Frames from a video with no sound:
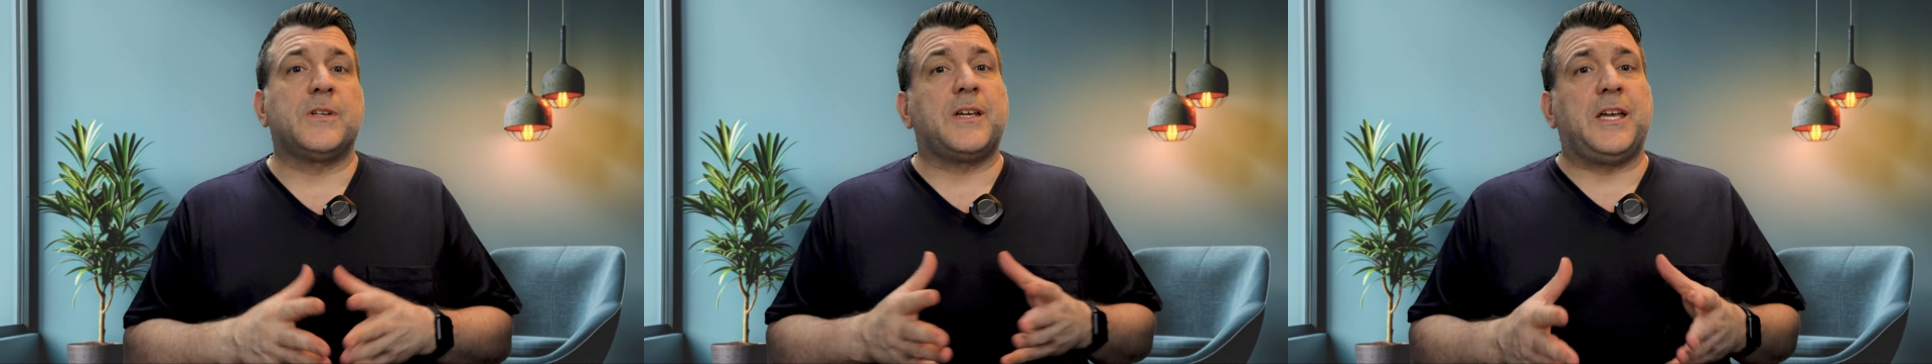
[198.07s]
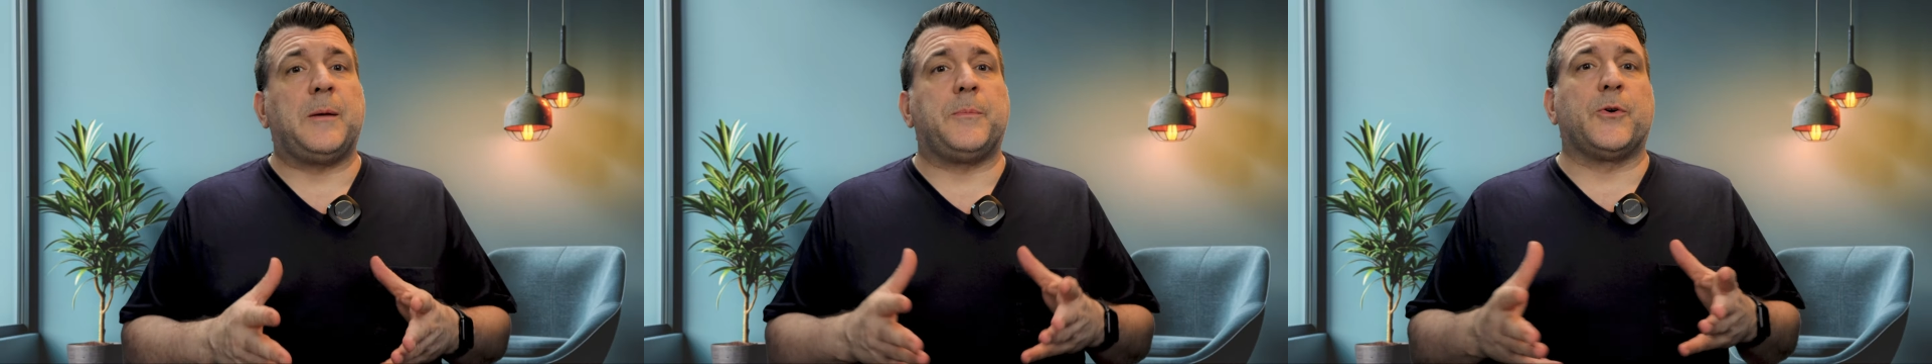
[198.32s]
to
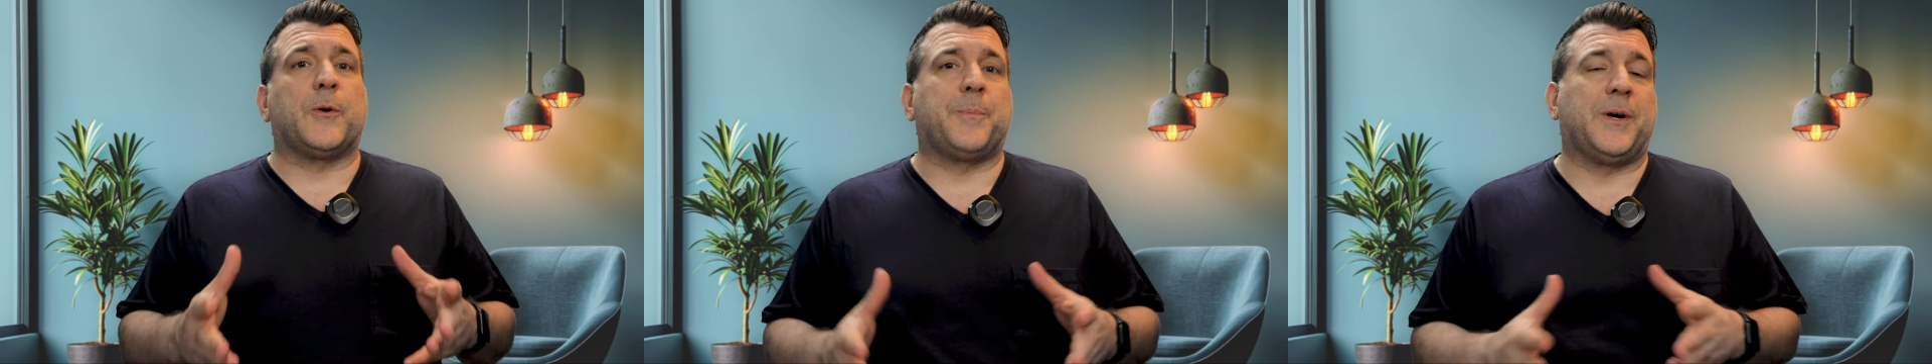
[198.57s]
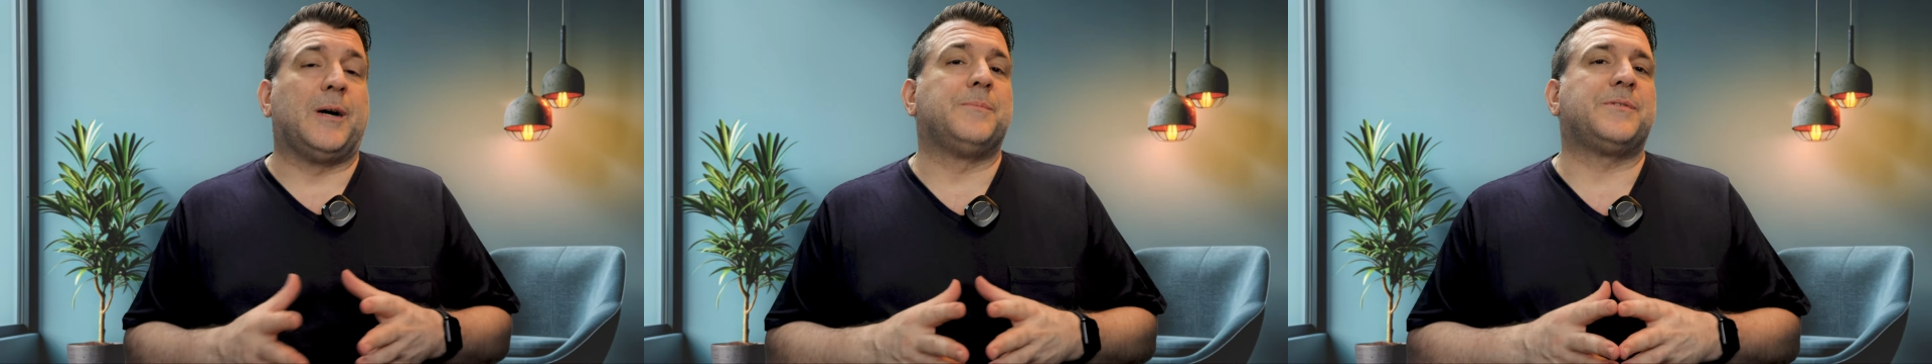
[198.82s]
keep your
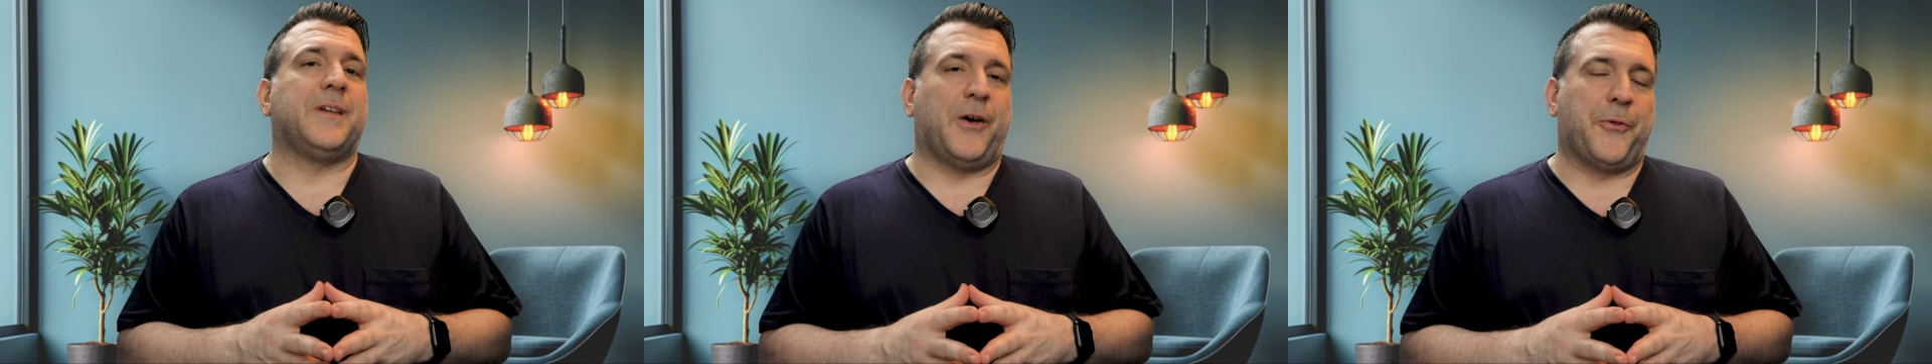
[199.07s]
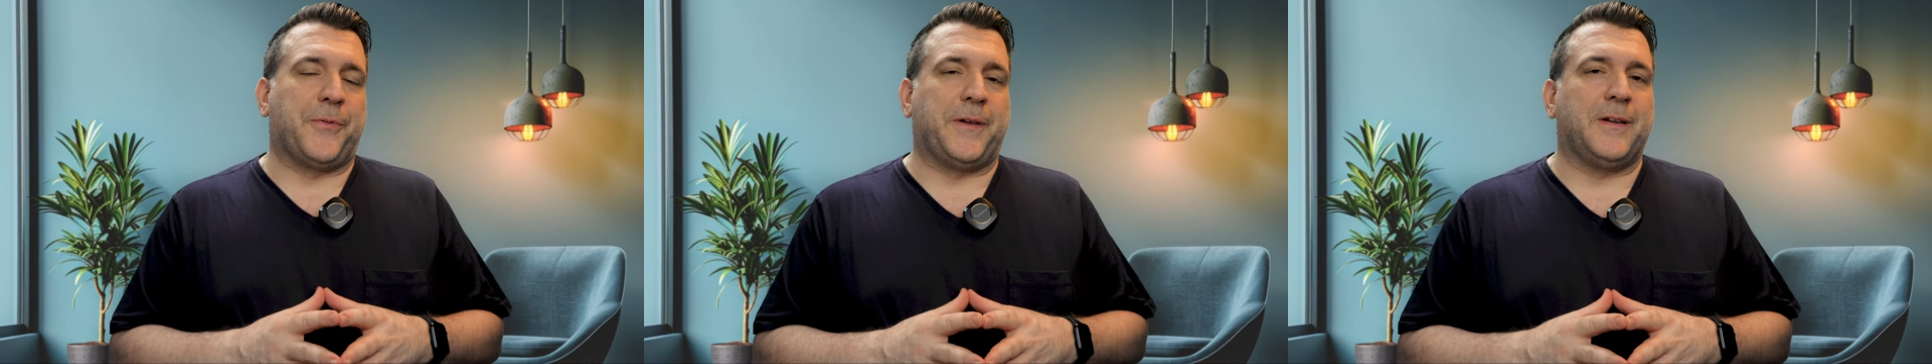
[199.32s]
pups
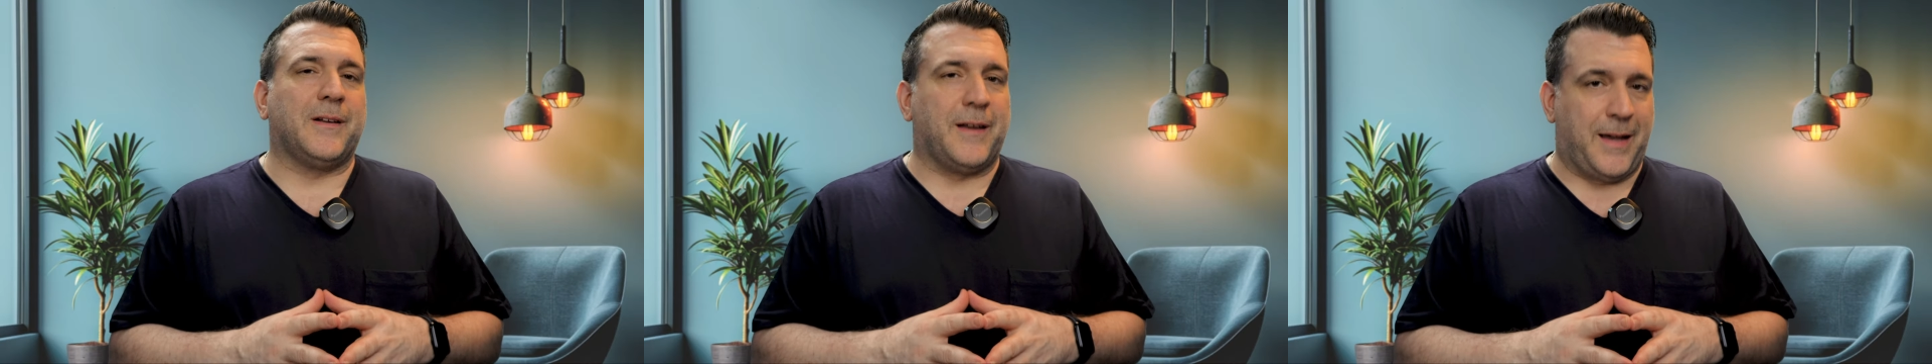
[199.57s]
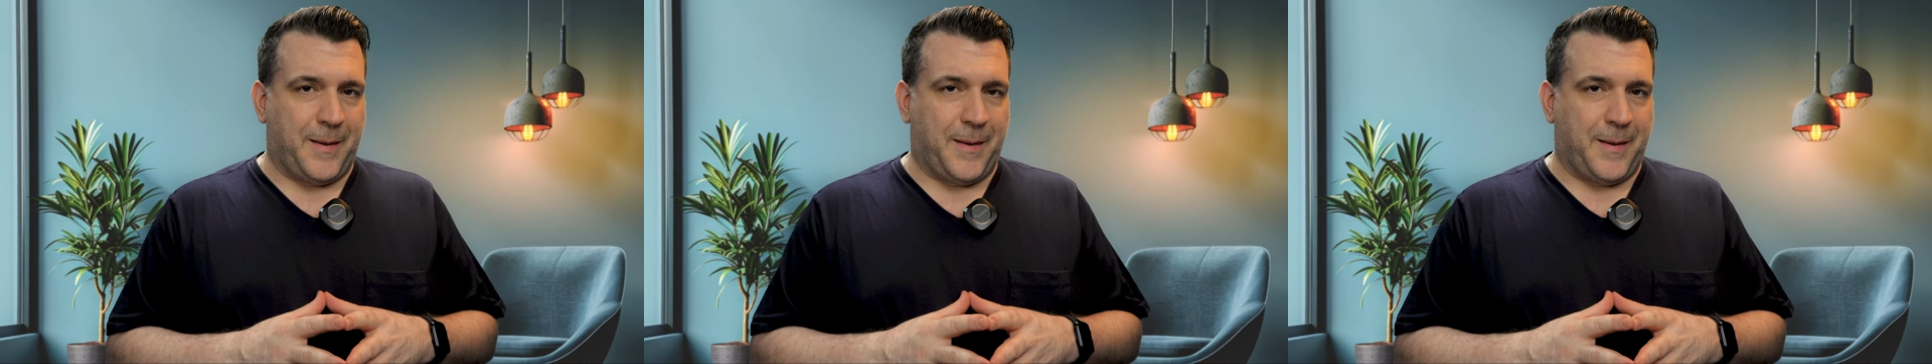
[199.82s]
healthy and